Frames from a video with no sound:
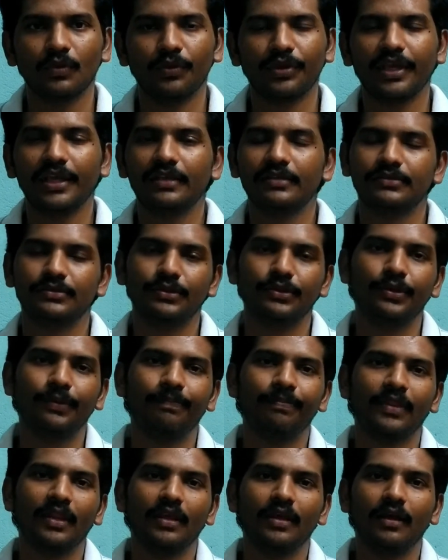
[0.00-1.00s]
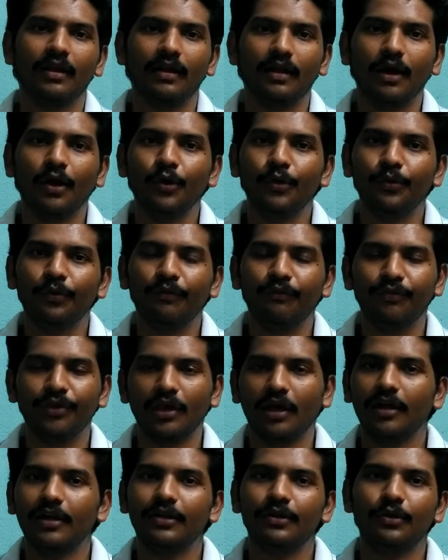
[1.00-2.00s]
Okay, so now
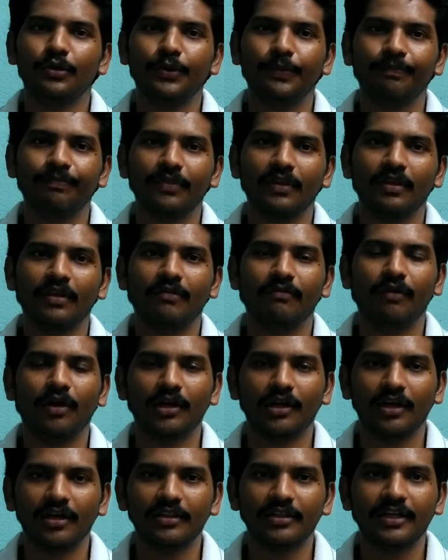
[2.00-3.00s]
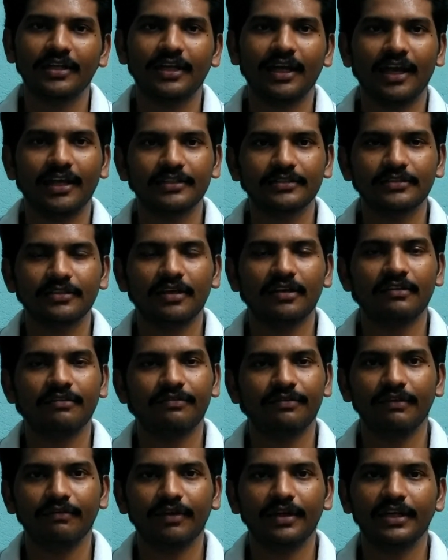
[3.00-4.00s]
we all know what all the tanks
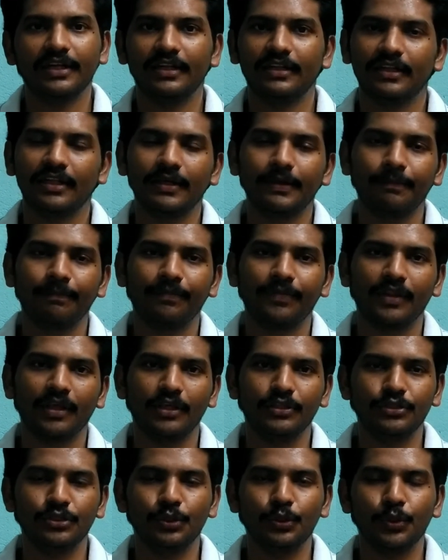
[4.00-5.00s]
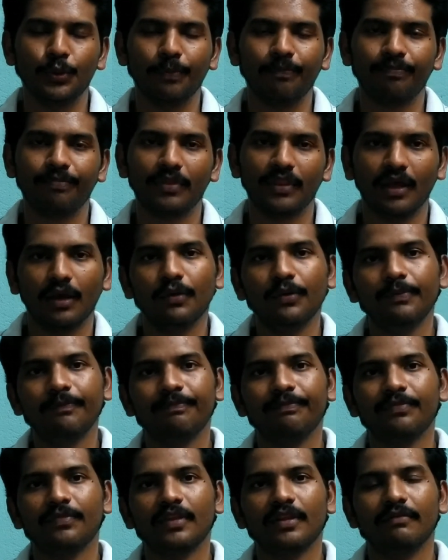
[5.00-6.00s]
are given in the engine room.
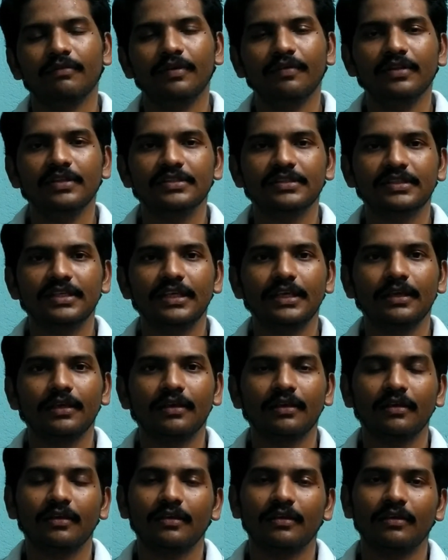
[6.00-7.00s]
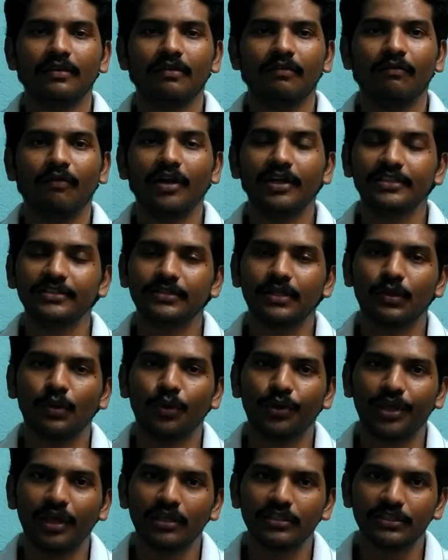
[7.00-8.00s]
Now we will see what is the
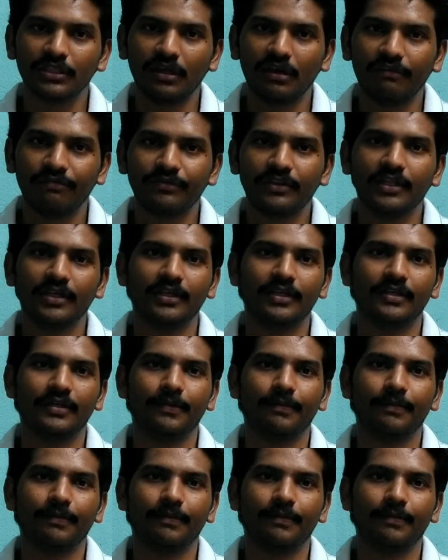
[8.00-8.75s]
location of